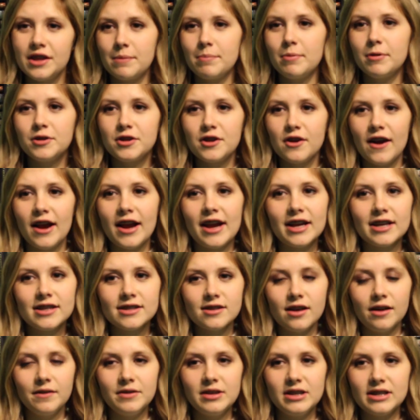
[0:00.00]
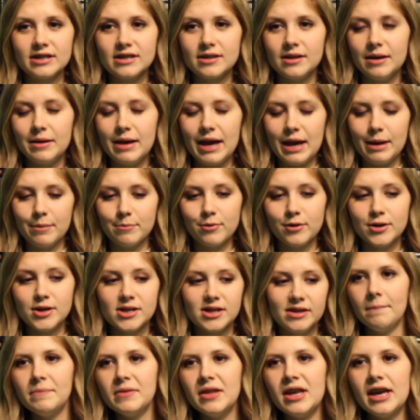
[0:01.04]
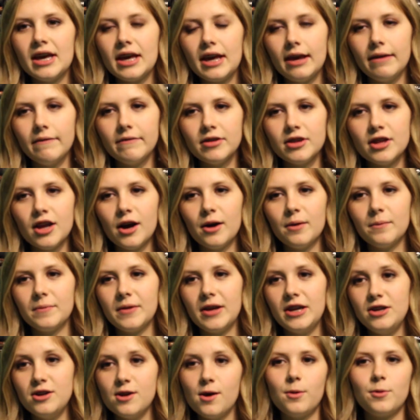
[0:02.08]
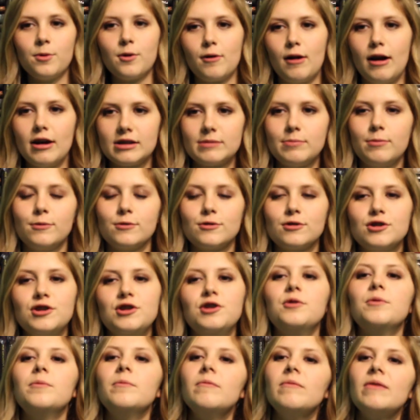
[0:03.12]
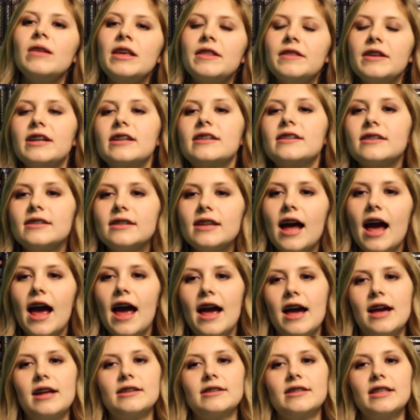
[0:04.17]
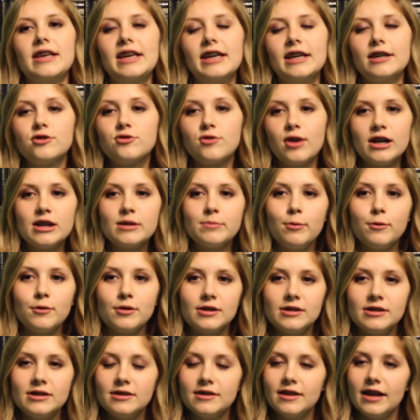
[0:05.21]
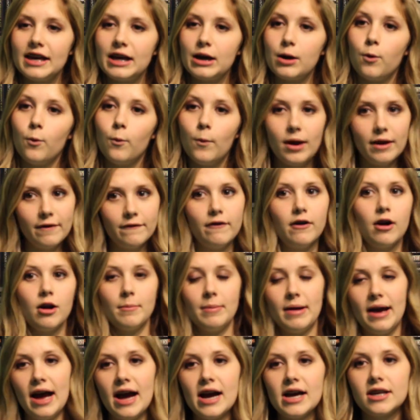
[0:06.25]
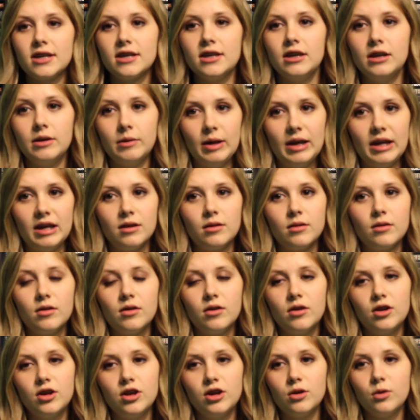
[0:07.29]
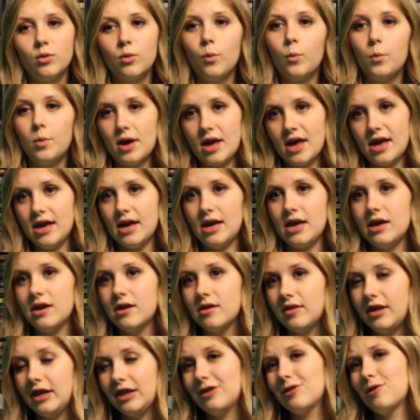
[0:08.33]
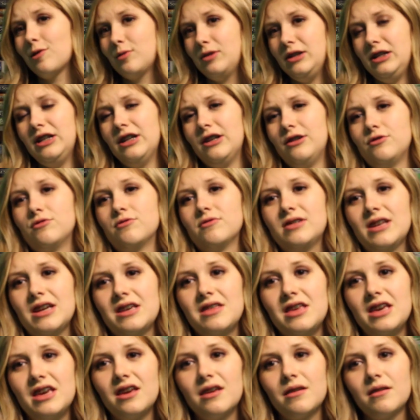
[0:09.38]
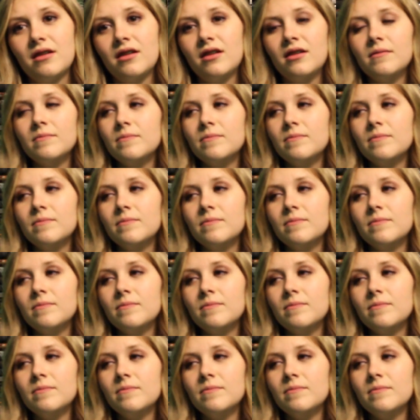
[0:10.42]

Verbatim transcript: They put their hands on these handprints, even though they know they're not supposed to. They get transported like way far back, like 1300s, I think.